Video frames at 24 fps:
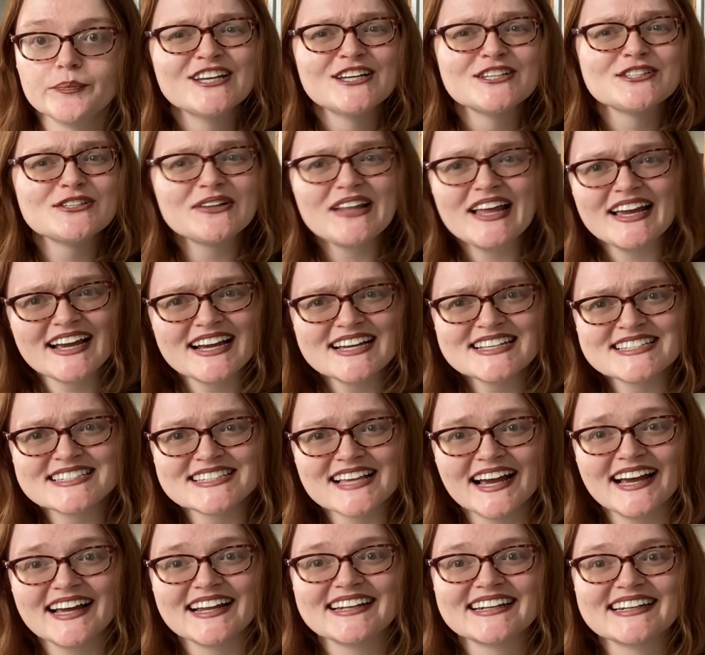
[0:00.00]
So like I
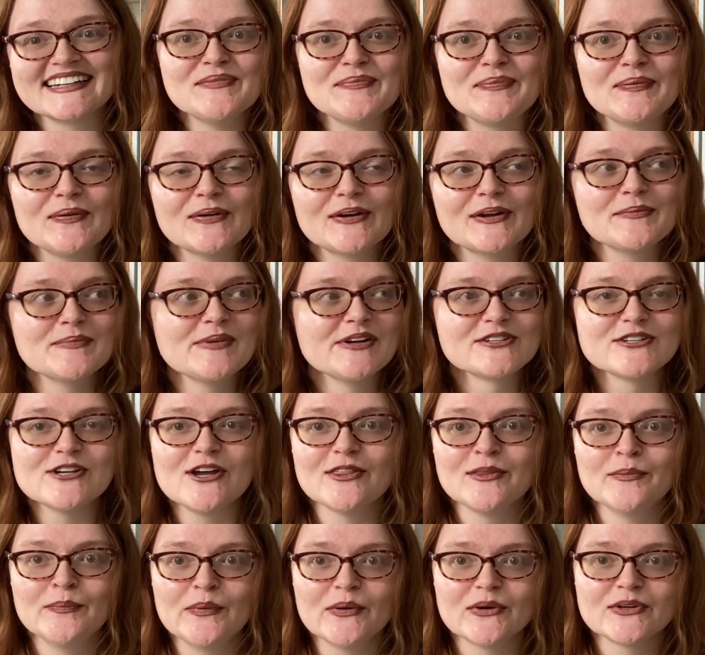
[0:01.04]
said, pretty much all
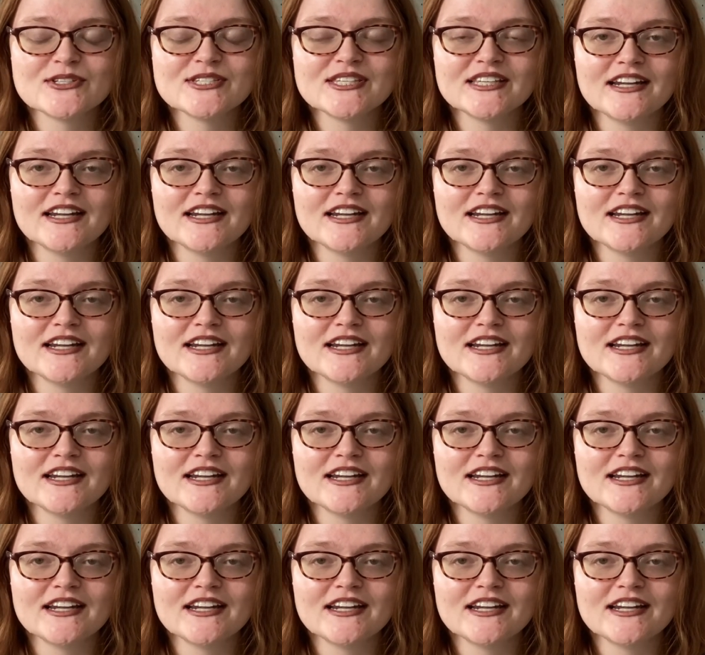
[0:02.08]
the books